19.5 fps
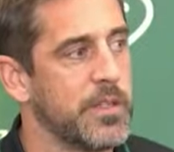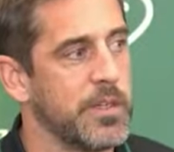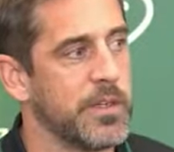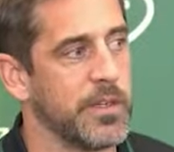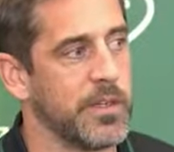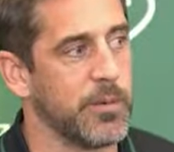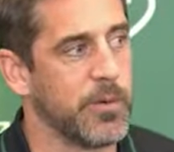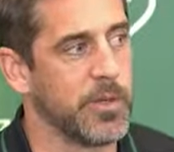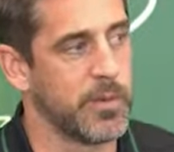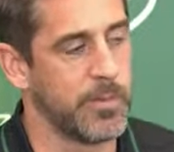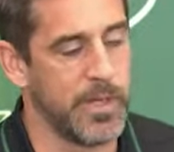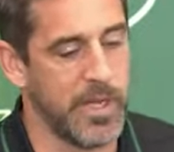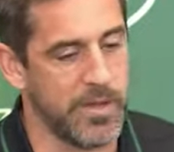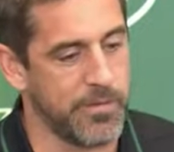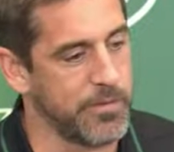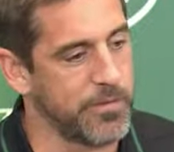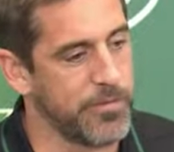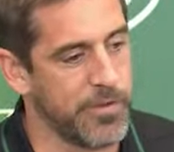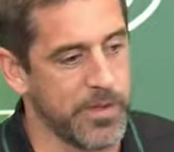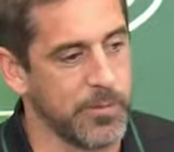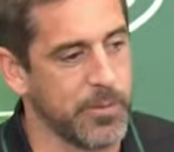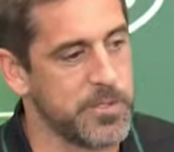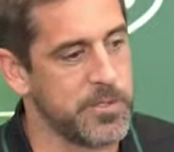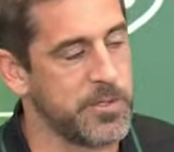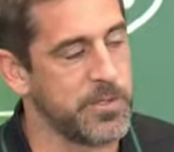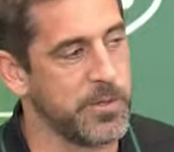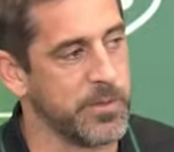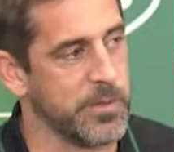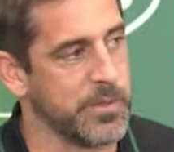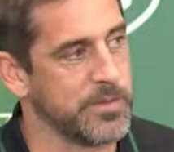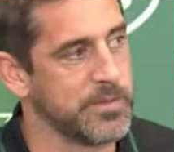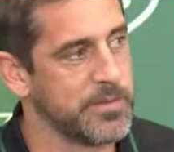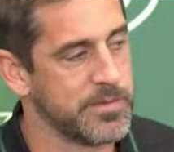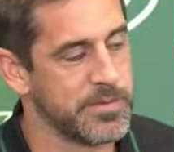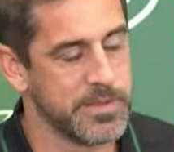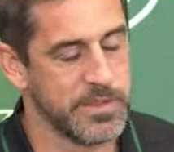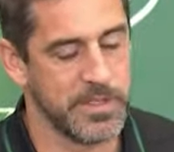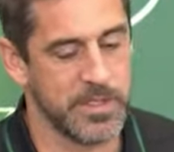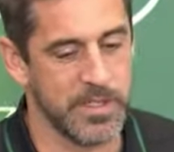You know, you want to be having fun what you're doing.
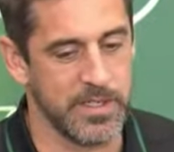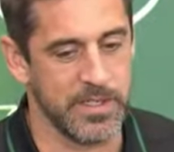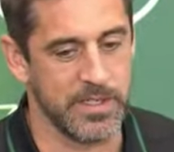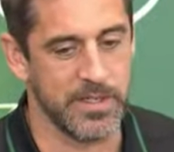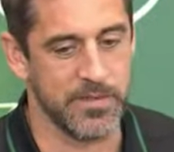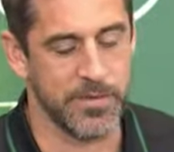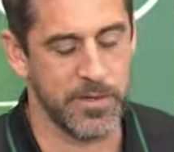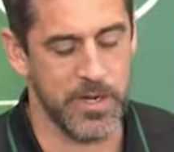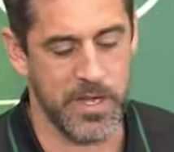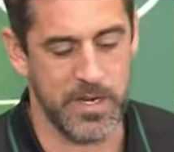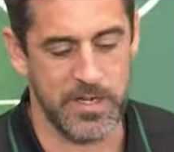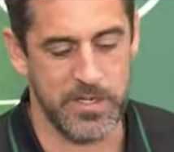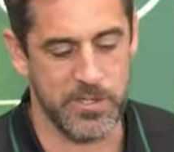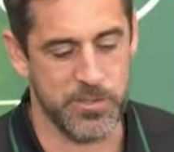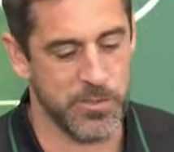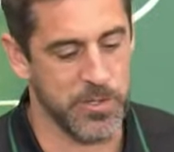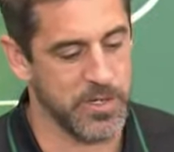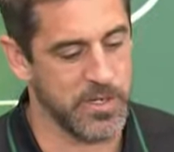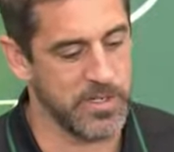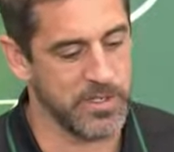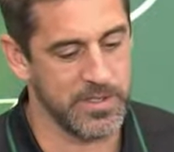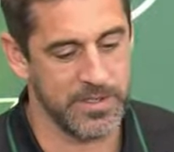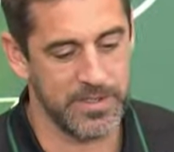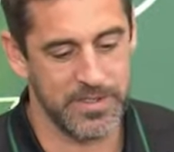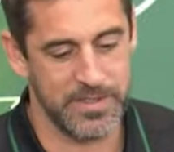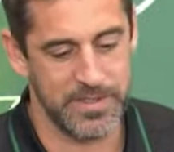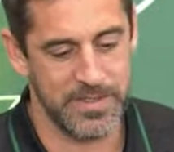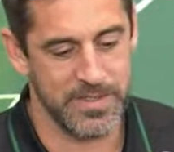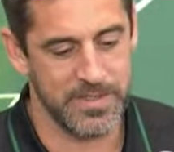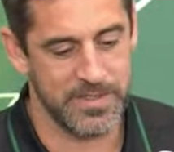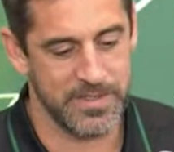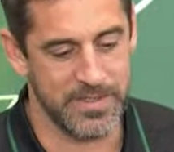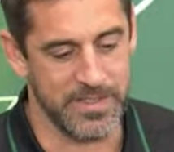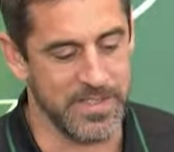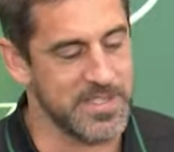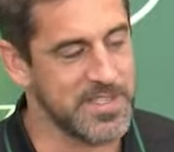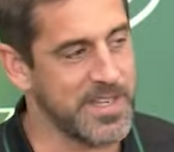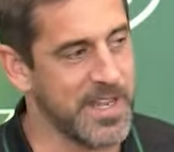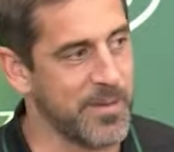Uh, if you're not enjoying it,
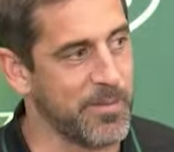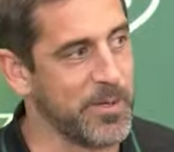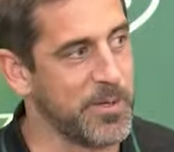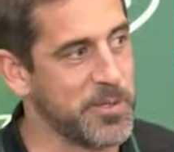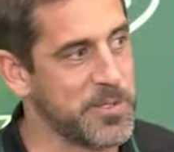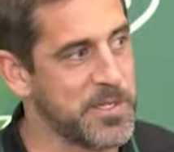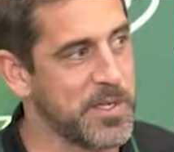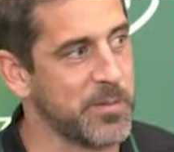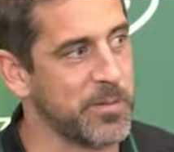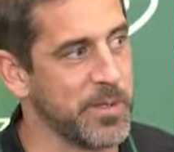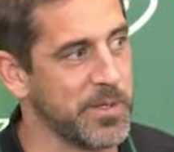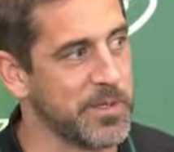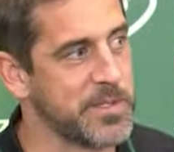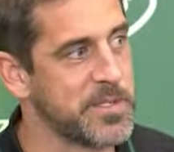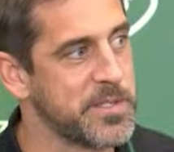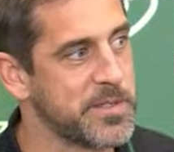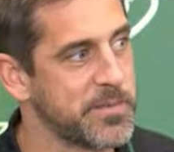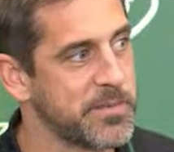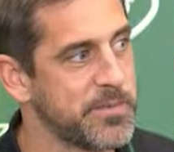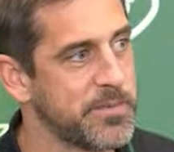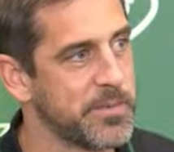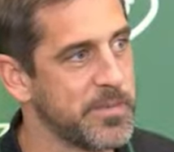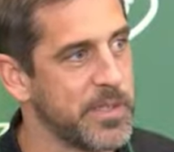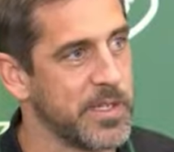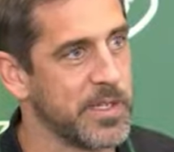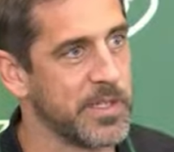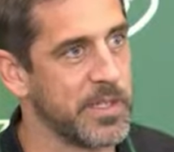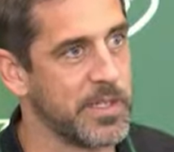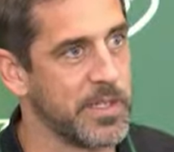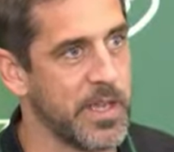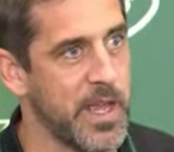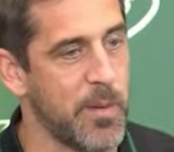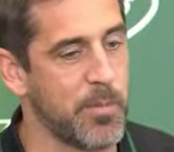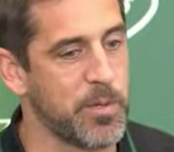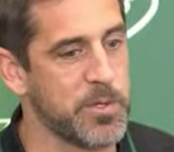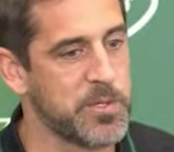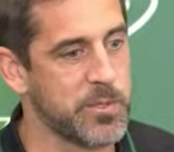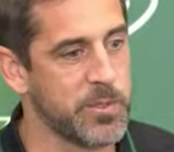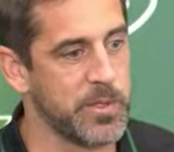then it's time to do something else. And I think the
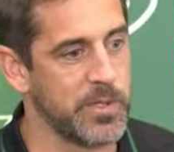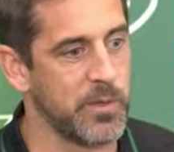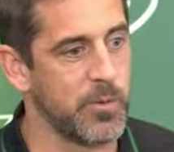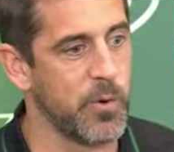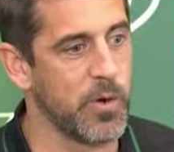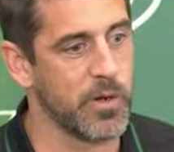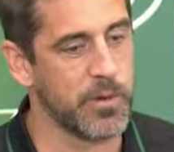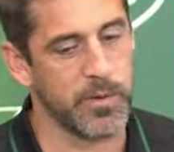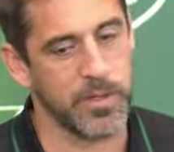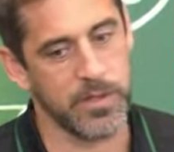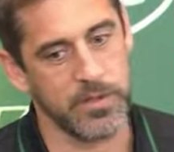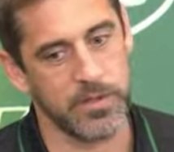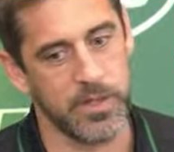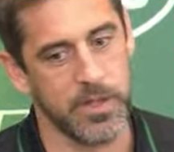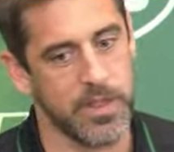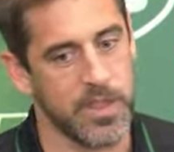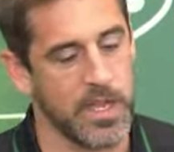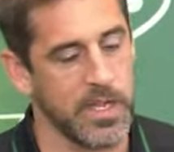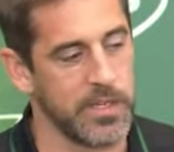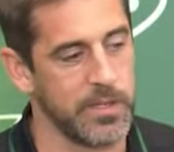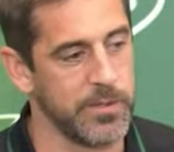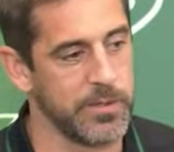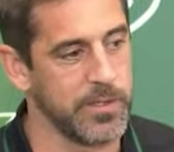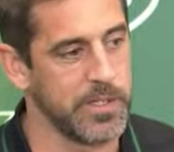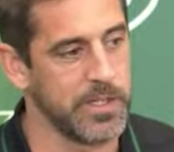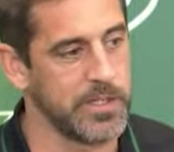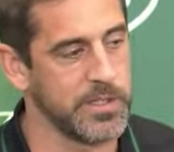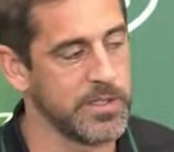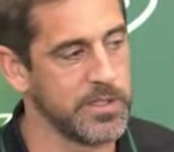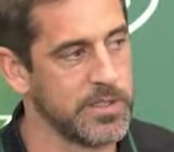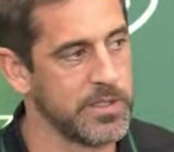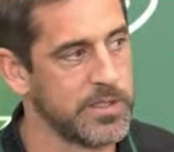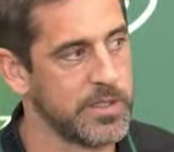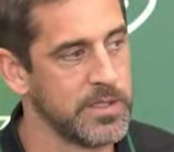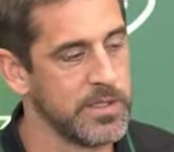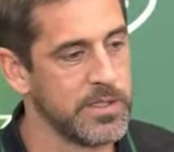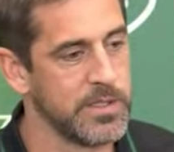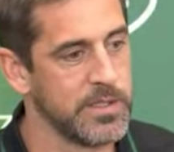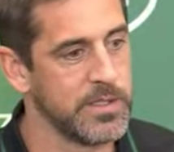opportunity to work with Nathaniel again,
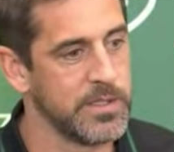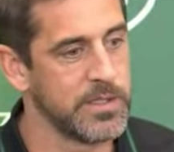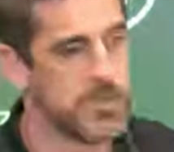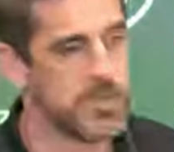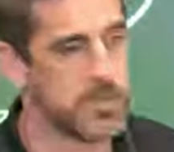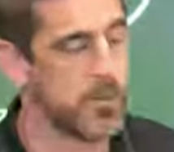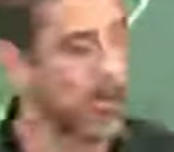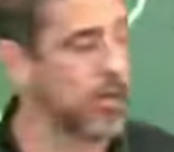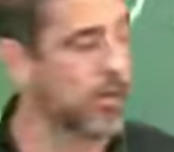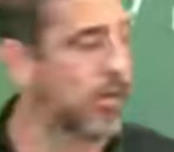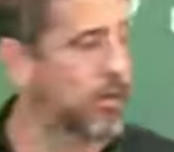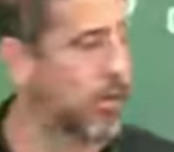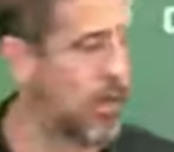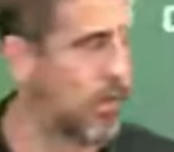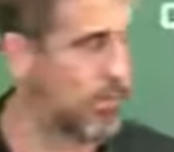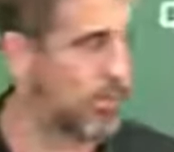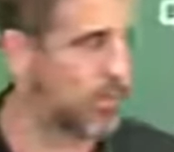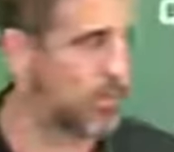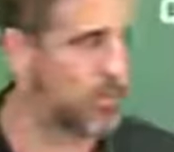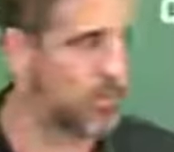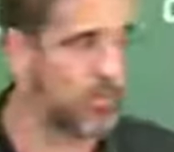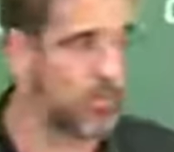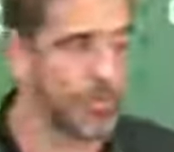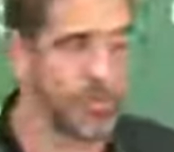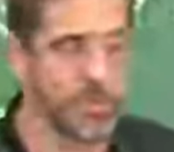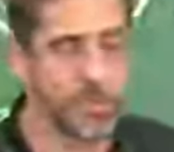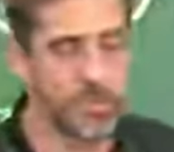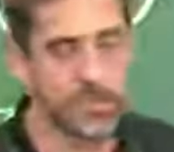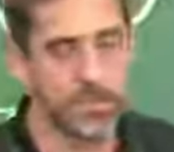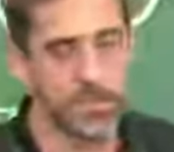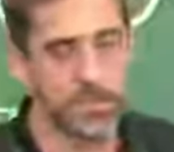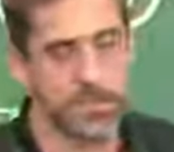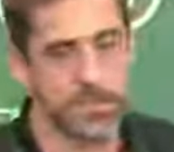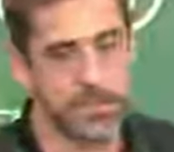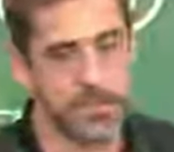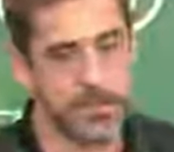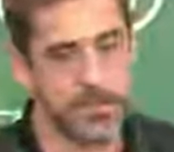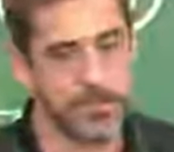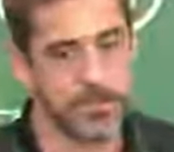to work with Robert,
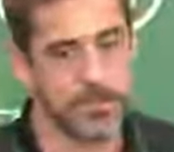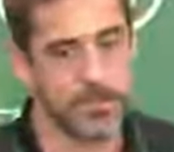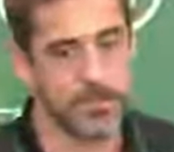um,